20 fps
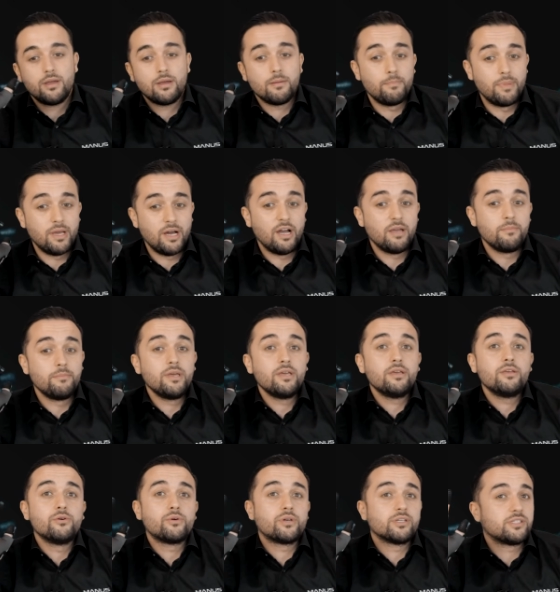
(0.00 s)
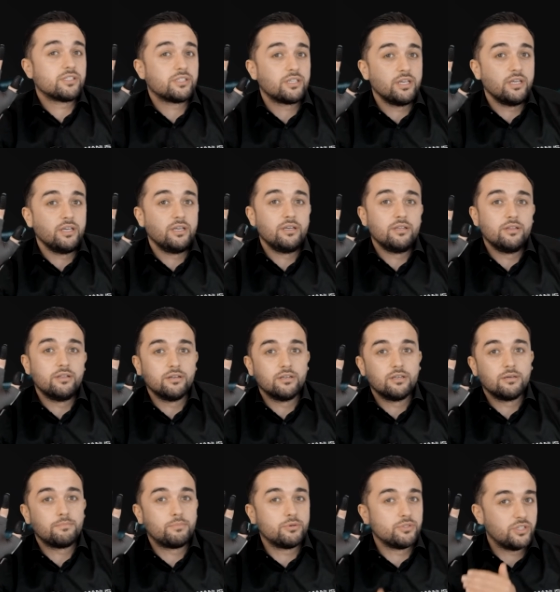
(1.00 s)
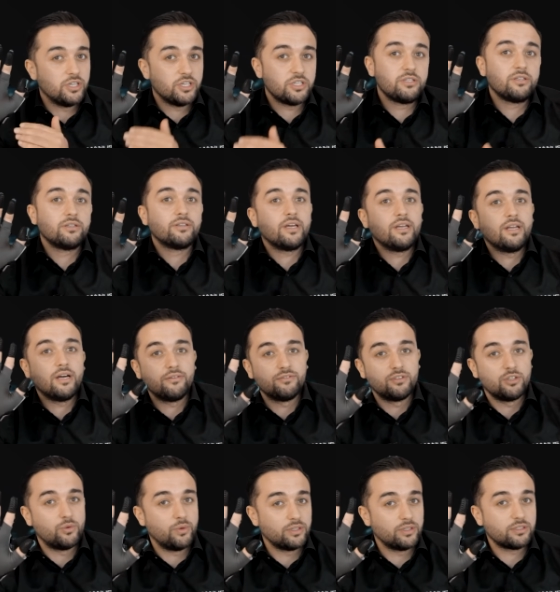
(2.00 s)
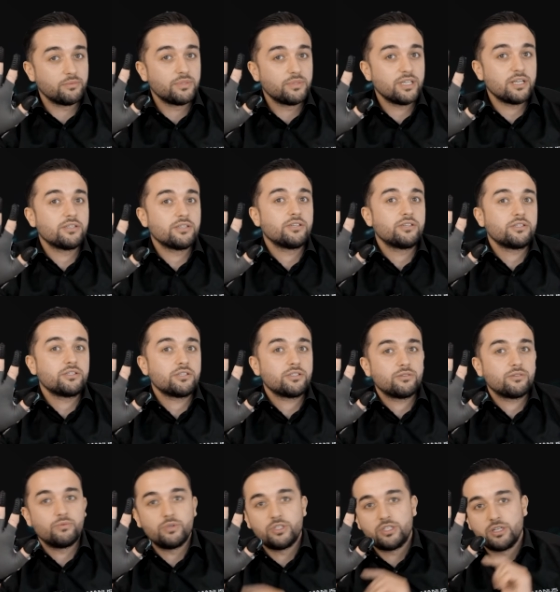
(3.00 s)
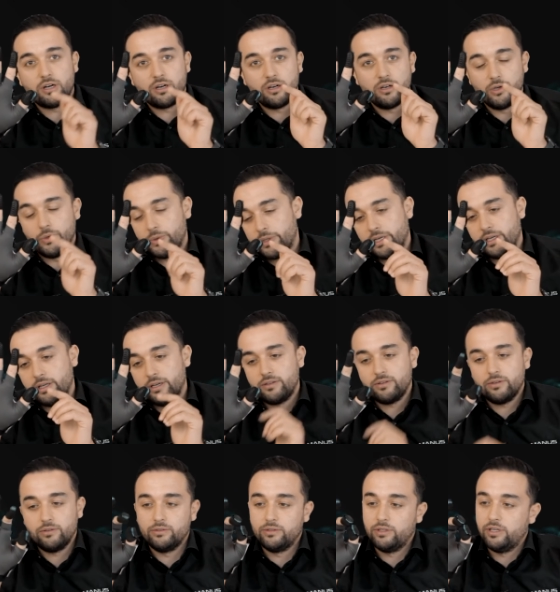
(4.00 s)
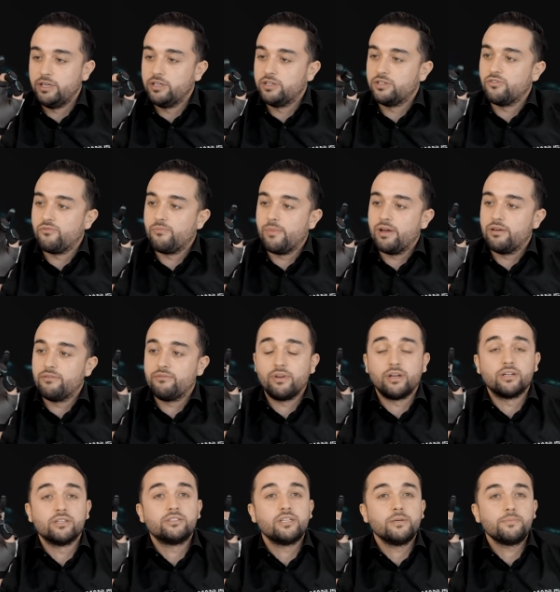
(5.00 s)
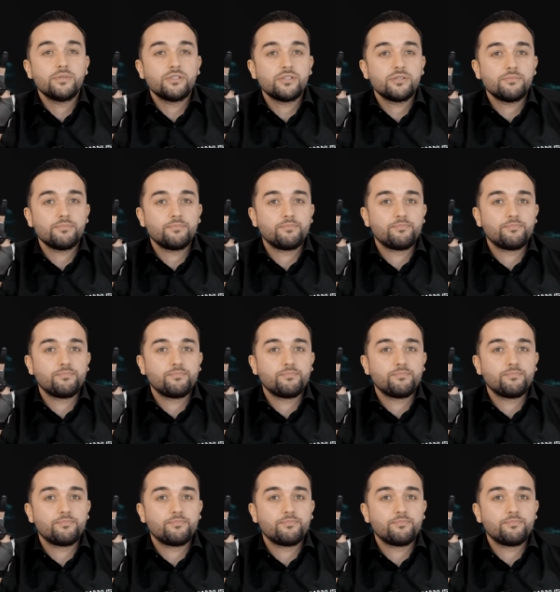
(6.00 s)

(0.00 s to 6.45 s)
Behind me, you can see the positional data of the quantum sensors, which are located on each of my fingertips.